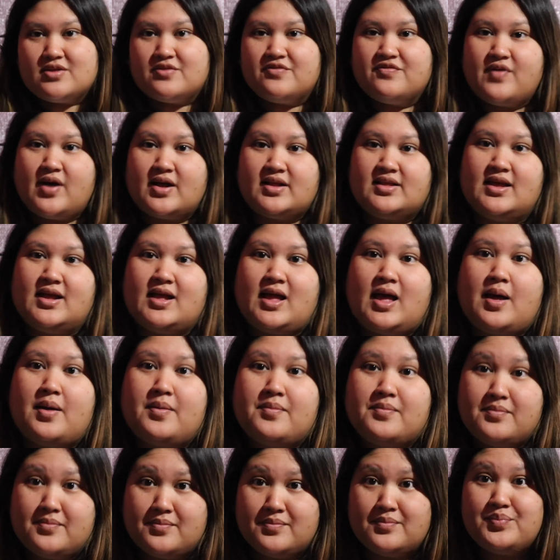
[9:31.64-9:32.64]
the fact that
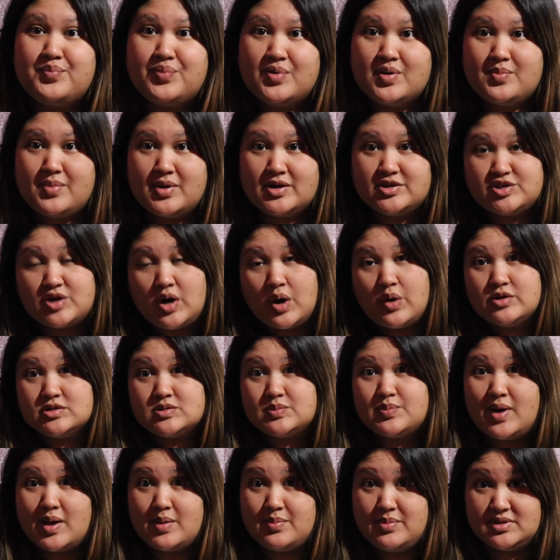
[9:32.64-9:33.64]
I'm pretty much
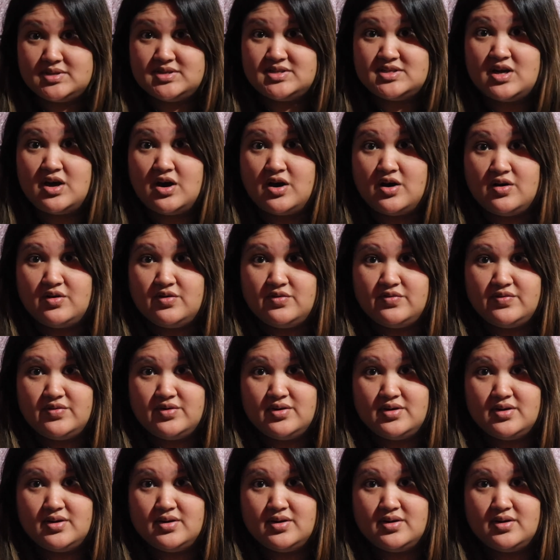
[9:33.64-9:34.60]
always by myself,